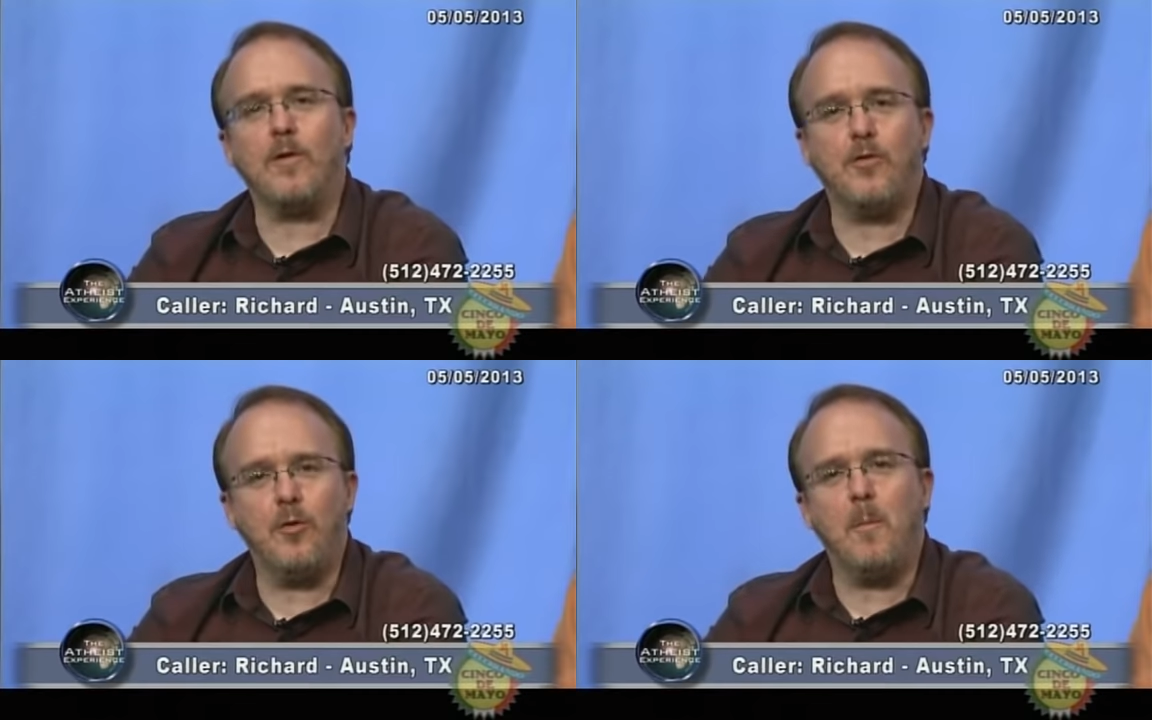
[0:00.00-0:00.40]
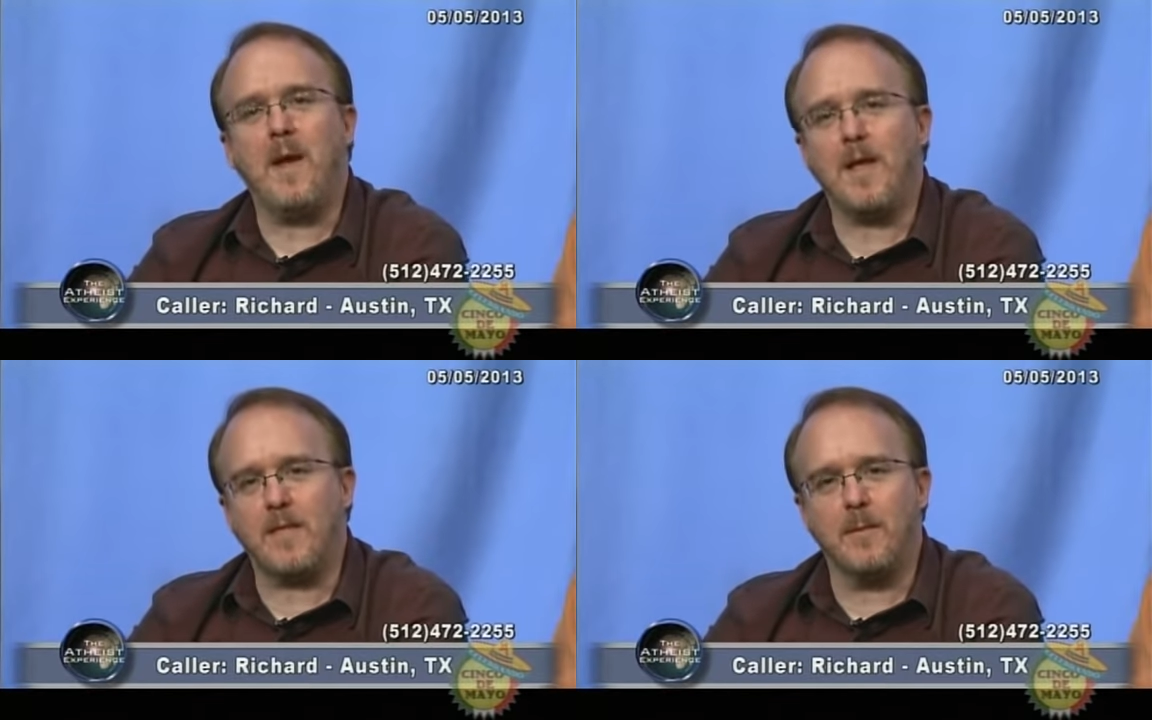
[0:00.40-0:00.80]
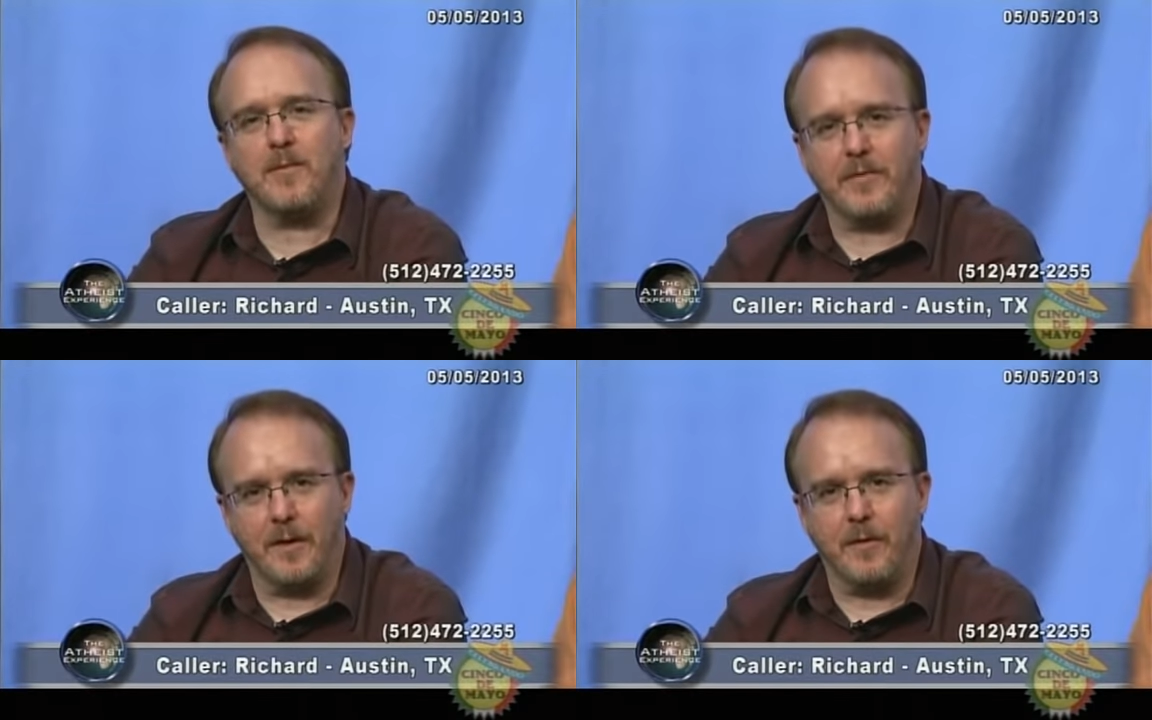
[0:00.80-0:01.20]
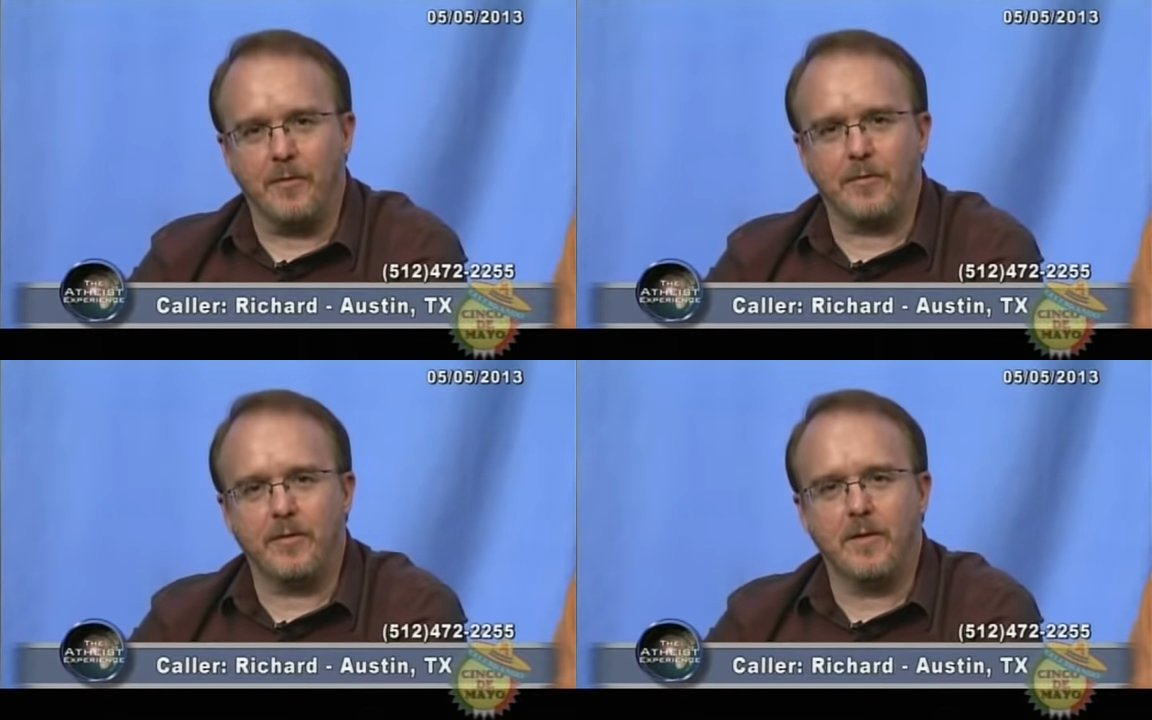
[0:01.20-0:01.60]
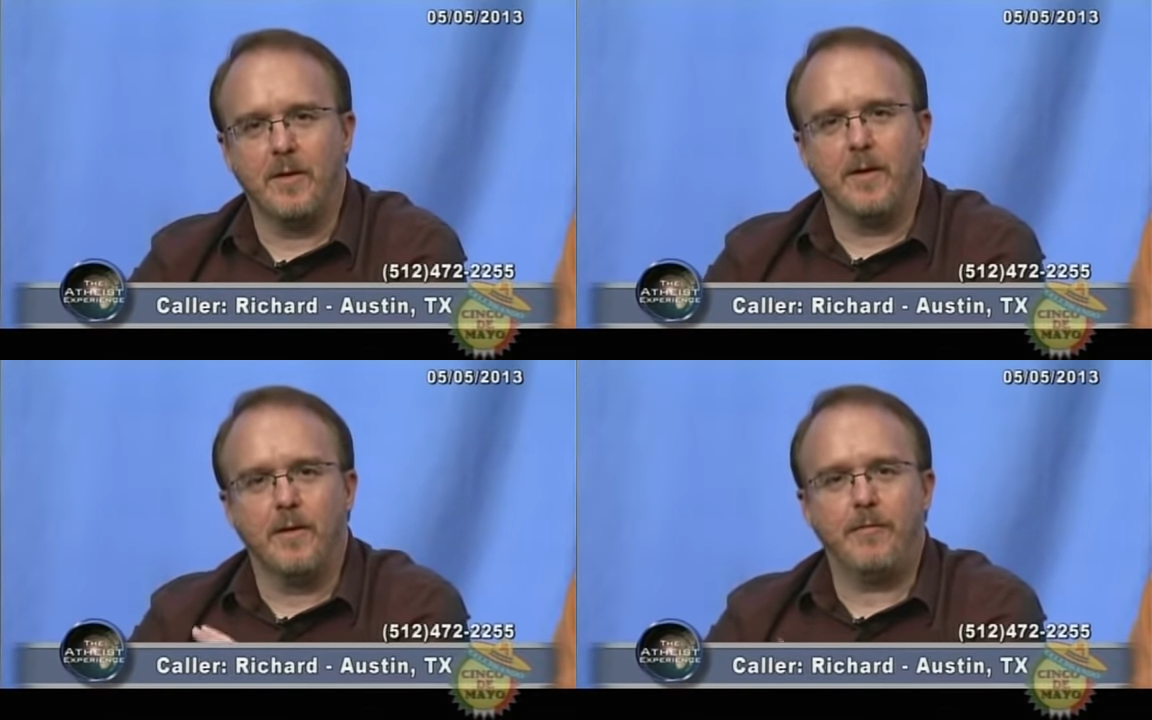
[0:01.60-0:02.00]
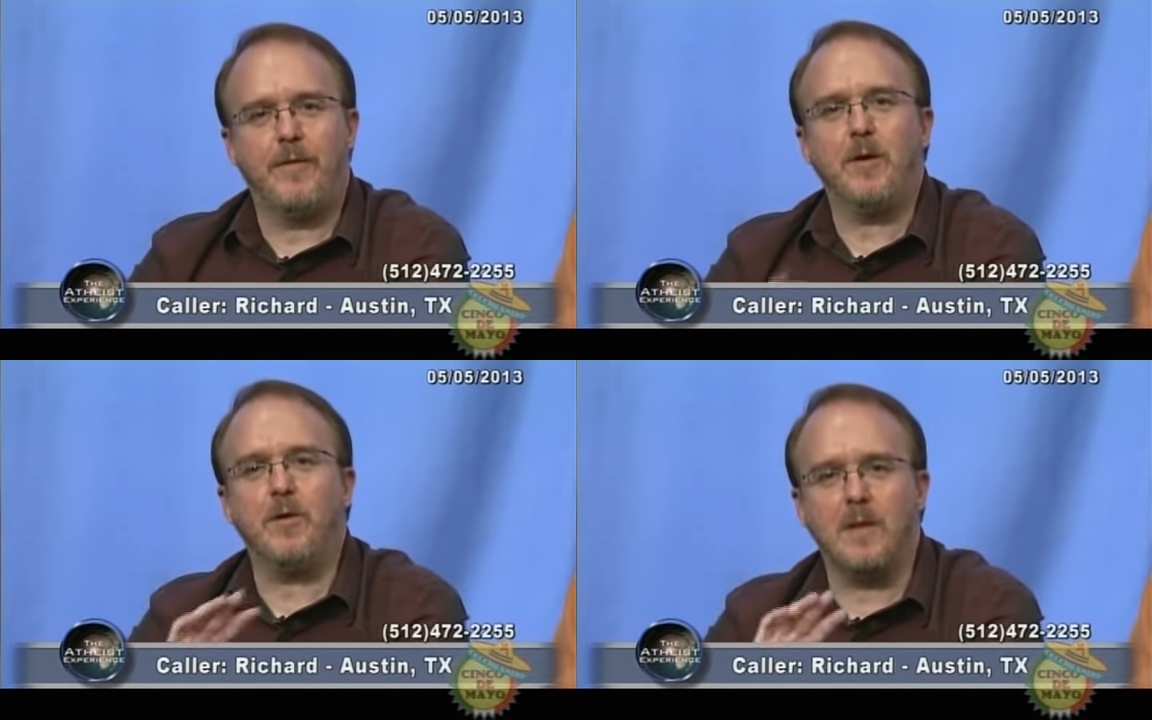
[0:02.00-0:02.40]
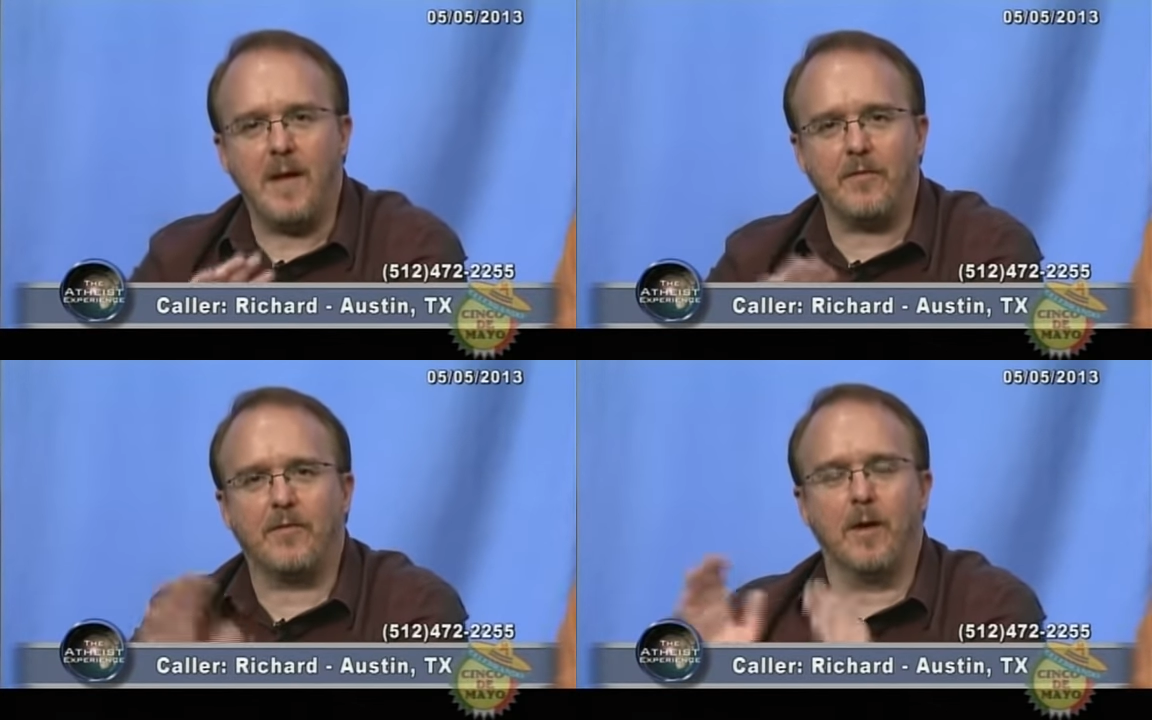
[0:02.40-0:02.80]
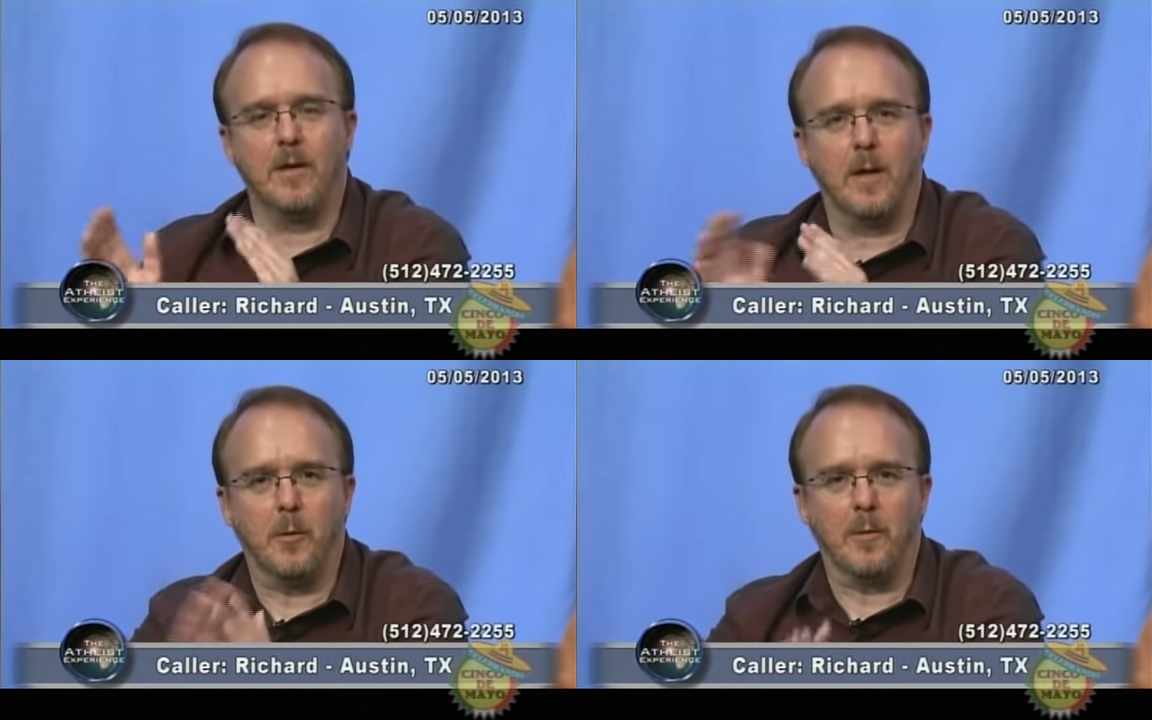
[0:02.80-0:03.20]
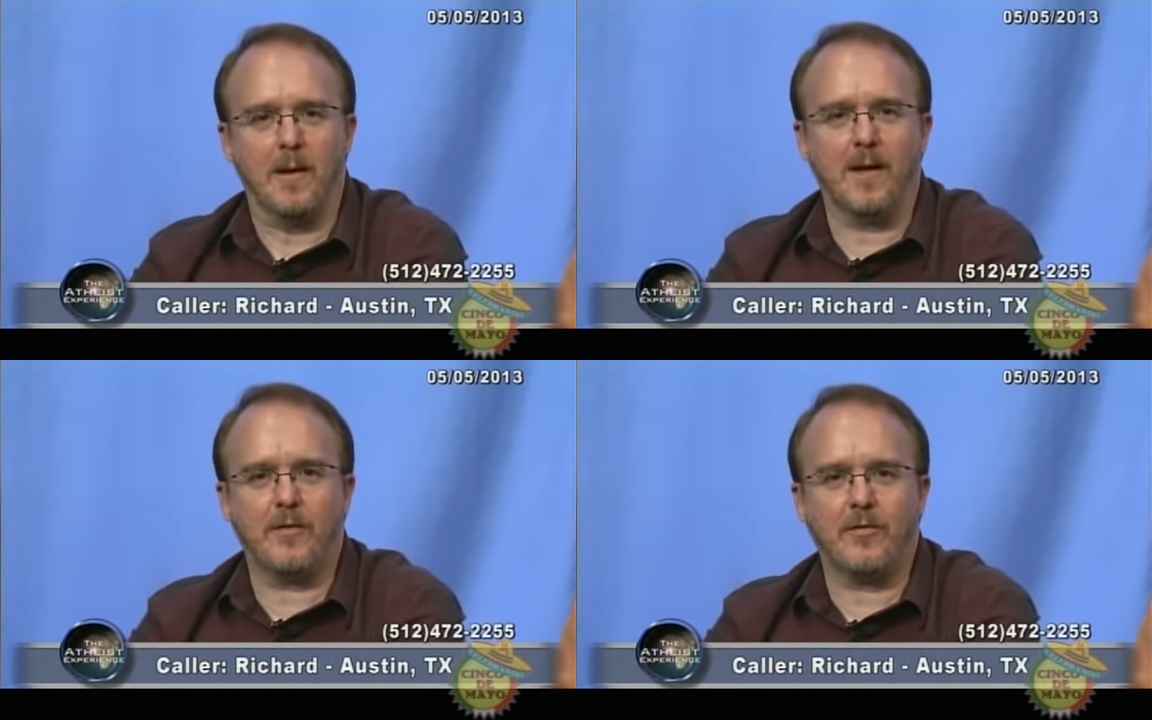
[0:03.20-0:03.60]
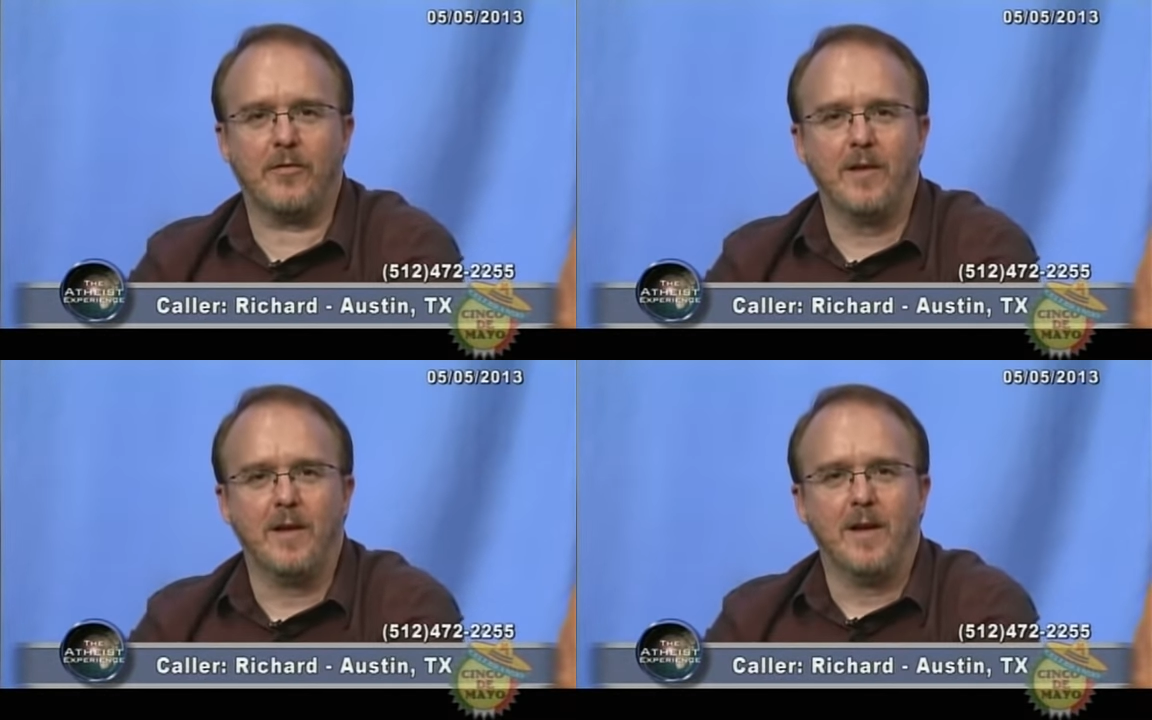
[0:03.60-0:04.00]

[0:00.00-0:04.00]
to make themselves feel less alone, less